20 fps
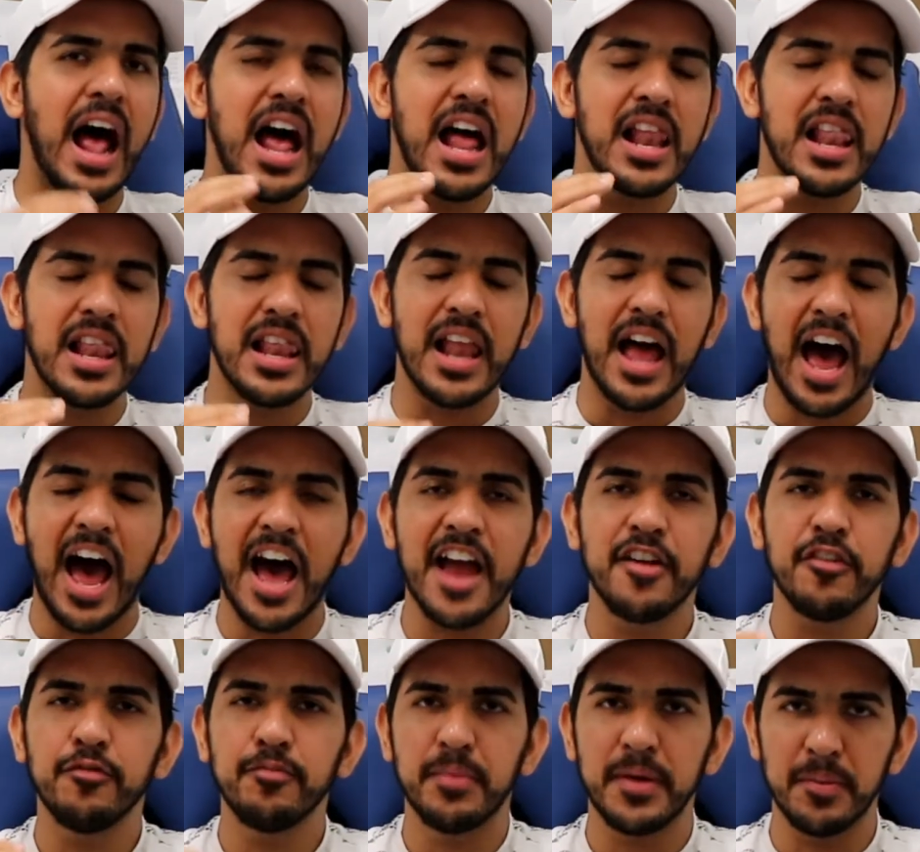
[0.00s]
a lot
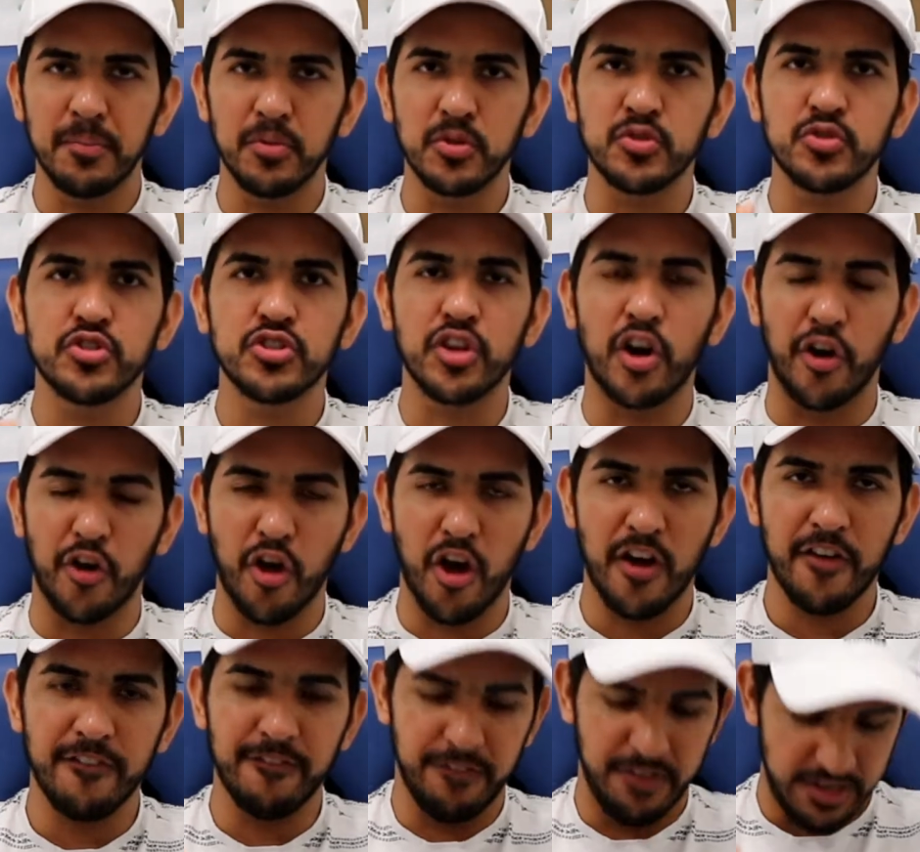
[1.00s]
of people to start off